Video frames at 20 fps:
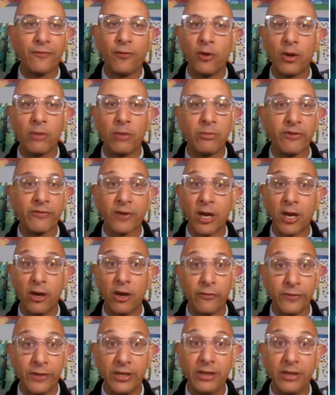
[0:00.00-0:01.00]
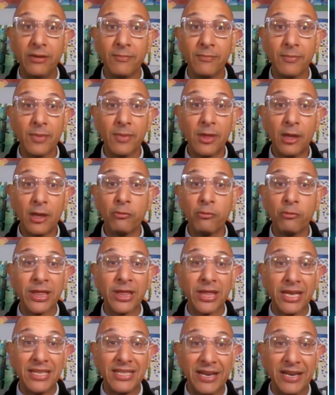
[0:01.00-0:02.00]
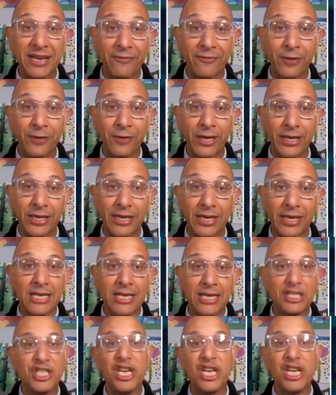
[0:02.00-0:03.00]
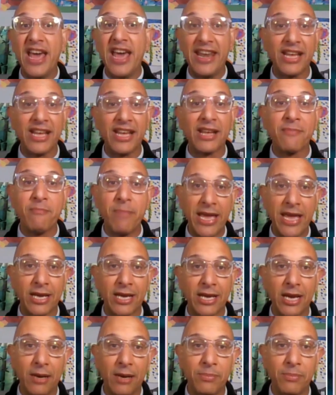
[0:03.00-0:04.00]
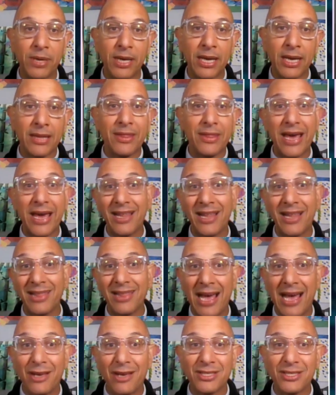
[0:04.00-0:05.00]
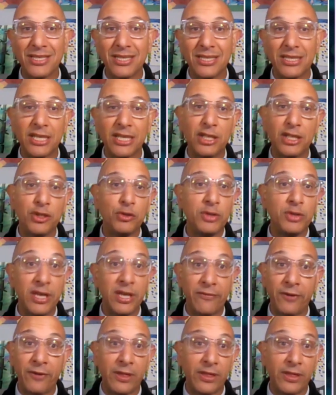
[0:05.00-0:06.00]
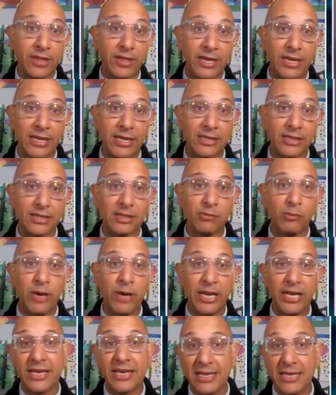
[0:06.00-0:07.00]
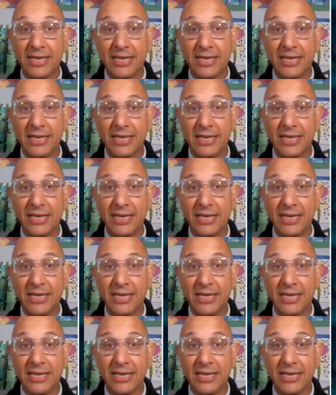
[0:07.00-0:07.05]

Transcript: form of COVID with a different genetic makeup that allows it to do different things when it